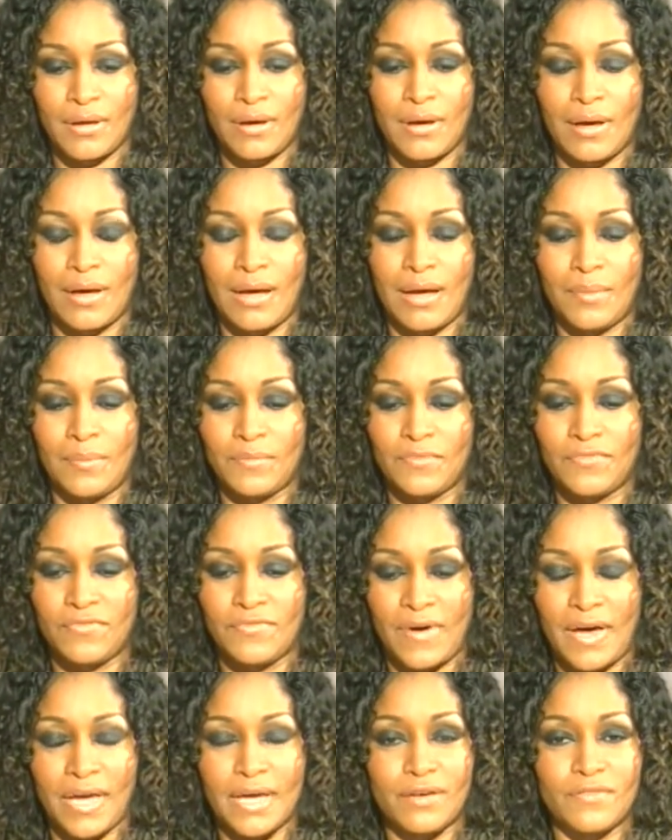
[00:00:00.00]

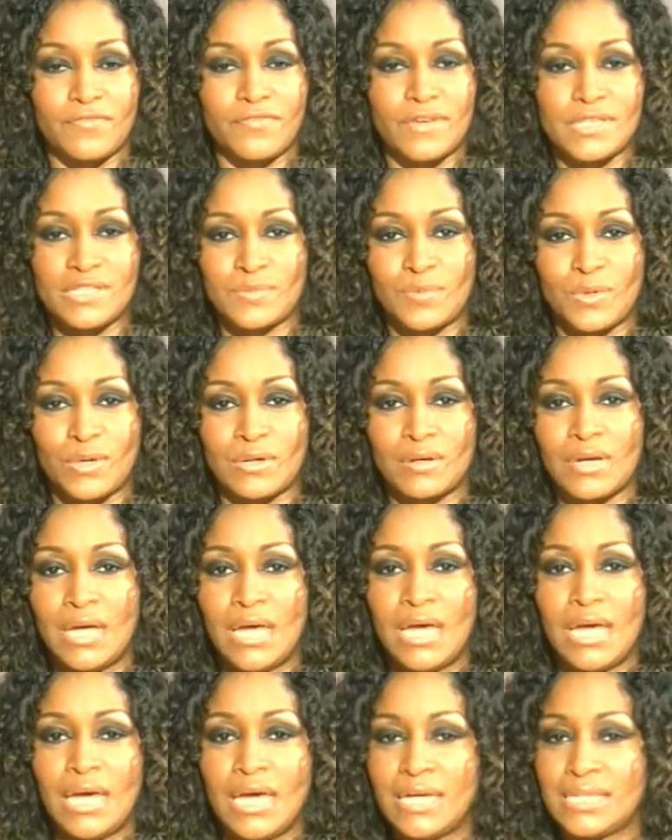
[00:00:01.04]
via Facebook.
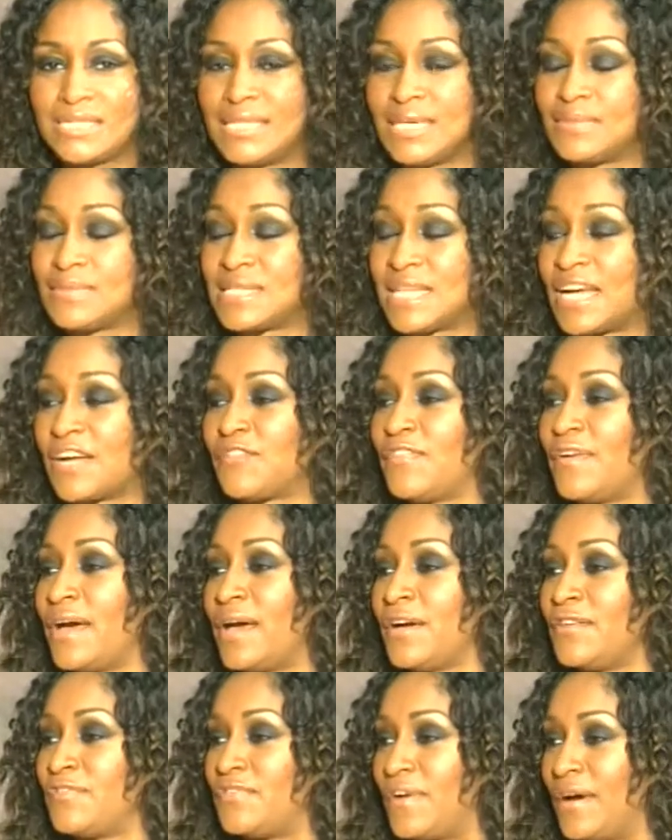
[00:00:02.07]
It seems like
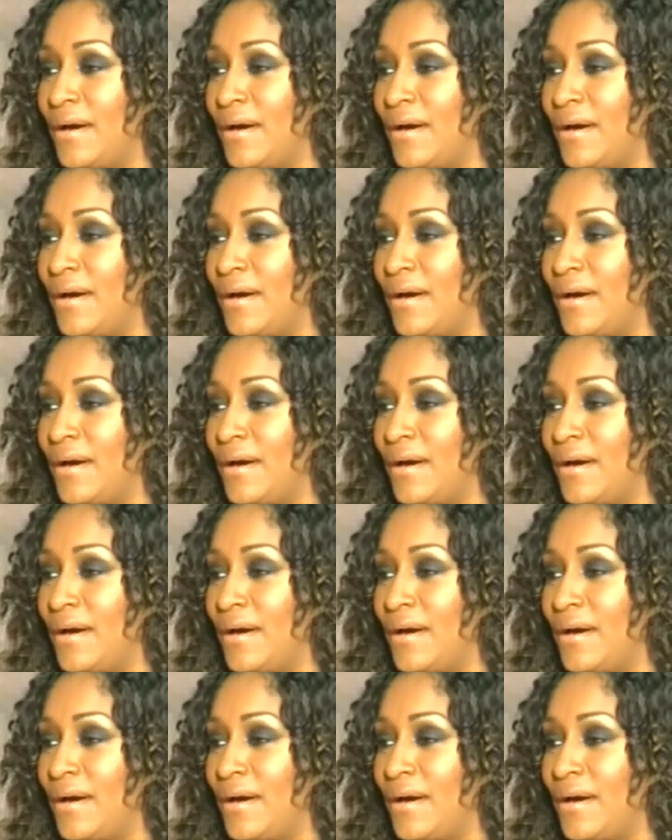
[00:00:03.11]
forever.